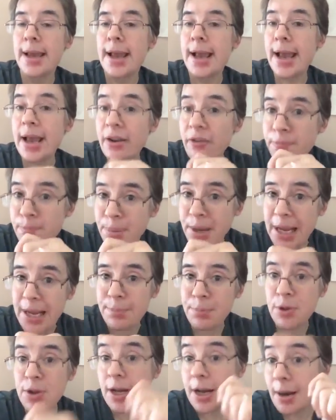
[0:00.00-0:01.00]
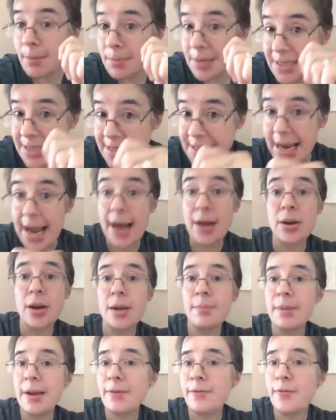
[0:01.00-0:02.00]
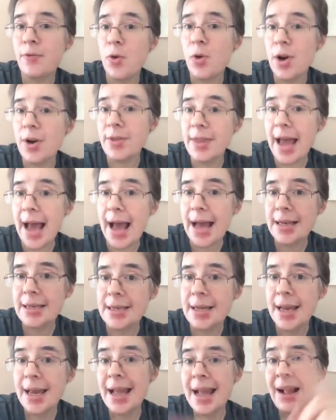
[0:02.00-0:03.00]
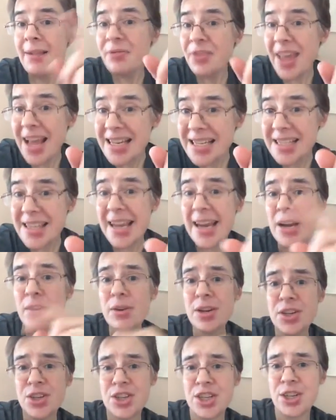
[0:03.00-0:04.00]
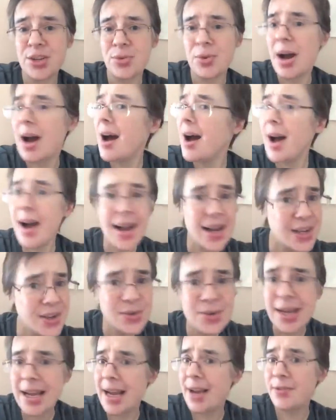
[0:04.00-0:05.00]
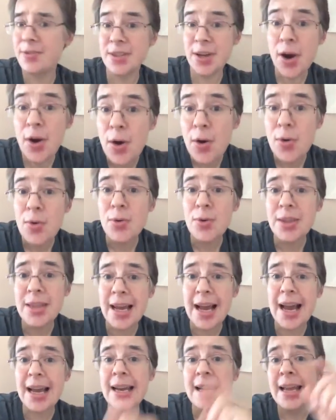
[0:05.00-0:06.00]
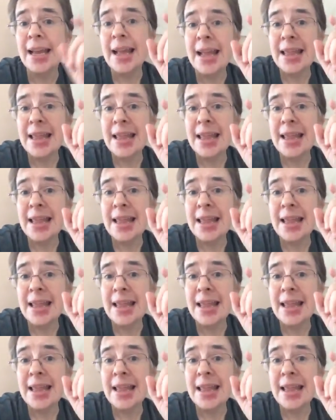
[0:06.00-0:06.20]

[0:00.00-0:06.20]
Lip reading: And if people come down on me for that, that's their issue. I don't have to own that.